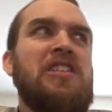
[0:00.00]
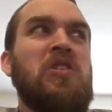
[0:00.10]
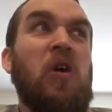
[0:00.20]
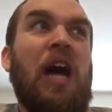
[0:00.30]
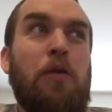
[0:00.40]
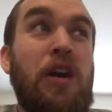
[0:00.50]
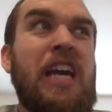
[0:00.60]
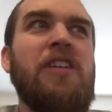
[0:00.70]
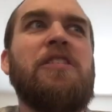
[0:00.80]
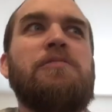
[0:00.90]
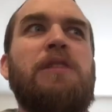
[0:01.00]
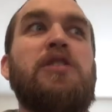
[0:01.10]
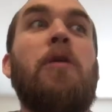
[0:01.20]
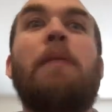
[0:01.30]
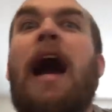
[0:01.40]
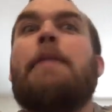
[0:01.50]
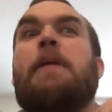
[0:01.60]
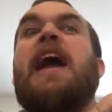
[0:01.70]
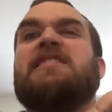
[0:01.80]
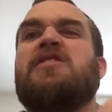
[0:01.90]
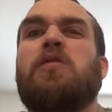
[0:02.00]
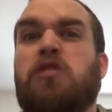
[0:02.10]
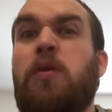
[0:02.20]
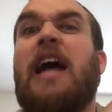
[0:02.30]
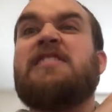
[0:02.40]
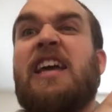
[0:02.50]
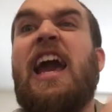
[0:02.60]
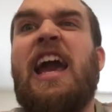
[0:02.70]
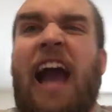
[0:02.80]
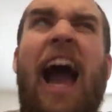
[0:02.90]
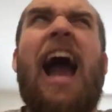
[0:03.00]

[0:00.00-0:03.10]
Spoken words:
you're not real, but you're my pet. So do what I say.